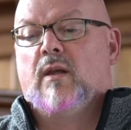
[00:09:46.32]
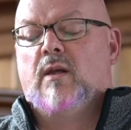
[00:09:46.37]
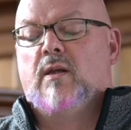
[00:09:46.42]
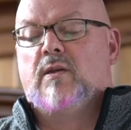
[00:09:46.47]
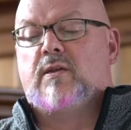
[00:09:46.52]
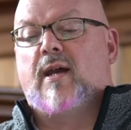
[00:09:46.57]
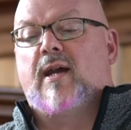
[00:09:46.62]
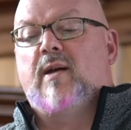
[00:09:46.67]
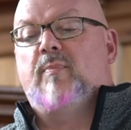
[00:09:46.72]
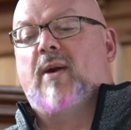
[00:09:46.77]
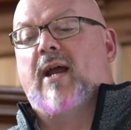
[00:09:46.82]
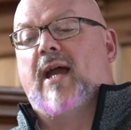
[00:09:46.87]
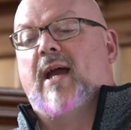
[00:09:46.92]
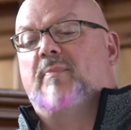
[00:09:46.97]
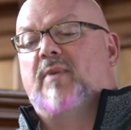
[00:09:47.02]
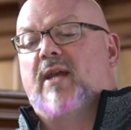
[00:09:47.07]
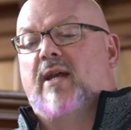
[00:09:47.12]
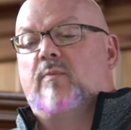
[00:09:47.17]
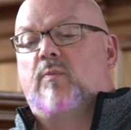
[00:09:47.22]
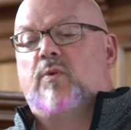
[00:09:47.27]
So
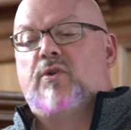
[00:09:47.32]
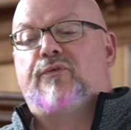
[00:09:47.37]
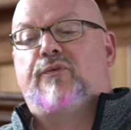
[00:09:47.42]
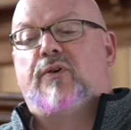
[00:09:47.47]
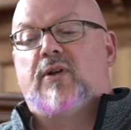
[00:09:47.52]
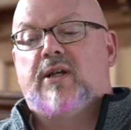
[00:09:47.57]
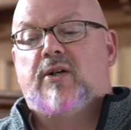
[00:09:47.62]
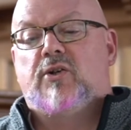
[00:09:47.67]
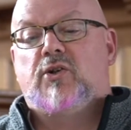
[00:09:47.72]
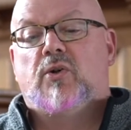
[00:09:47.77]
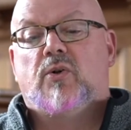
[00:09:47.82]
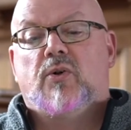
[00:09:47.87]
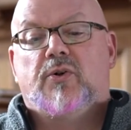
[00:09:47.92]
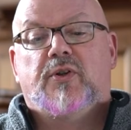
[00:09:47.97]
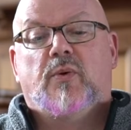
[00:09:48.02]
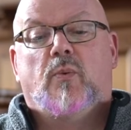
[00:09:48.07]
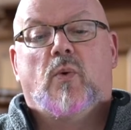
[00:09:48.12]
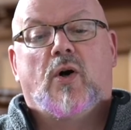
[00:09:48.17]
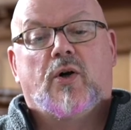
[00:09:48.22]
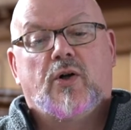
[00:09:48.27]
Abraham then was fully assured
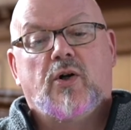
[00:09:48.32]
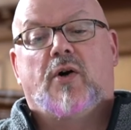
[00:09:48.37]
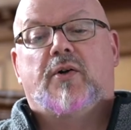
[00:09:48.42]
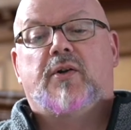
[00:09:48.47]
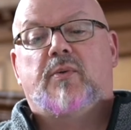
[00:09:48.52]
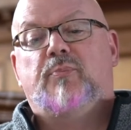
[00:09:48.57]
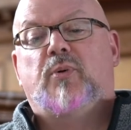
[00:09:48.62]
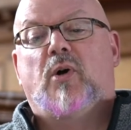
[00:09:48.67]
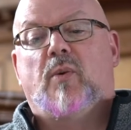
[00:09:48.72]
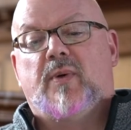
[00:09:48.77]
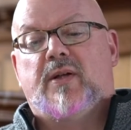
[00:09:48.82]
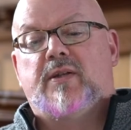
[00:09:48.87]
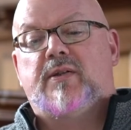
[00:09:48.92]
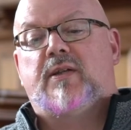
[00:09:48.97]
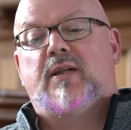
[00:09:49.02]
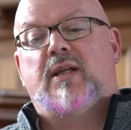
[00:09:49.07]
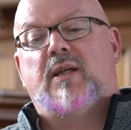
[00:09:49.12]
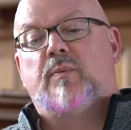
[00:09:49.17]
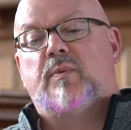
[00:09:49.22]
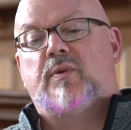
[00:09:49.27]
that what God had
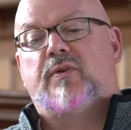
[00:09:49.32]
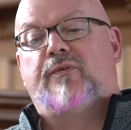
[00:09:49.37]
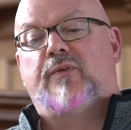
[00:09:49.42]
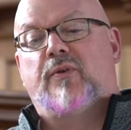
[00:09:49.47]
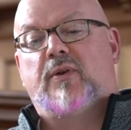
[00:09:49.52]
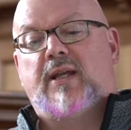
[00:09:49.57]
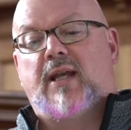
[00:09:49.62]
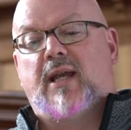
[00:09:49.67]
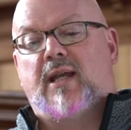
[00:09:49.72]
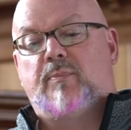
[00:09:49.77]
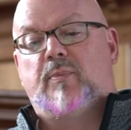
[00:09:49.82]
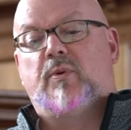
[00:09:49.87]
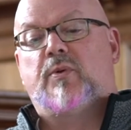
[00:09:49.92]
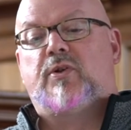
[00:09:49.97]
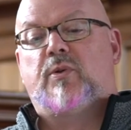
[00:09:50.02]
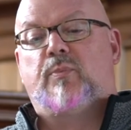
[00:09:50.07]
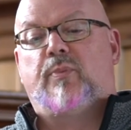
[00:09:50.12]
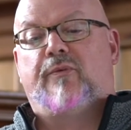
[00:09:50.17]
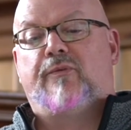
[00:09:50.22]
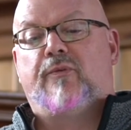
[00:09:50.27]
promised, he was fully able
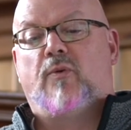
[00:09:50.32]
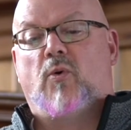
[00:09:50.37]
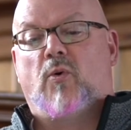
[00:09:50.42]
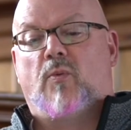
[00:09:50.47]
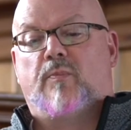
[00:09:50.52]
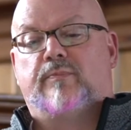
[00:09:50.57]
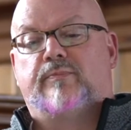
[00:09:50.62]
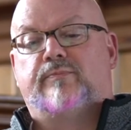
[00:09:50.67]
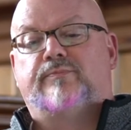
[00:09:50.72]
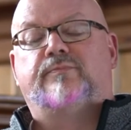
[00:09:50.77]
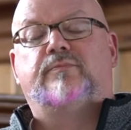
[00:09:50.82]
to perform.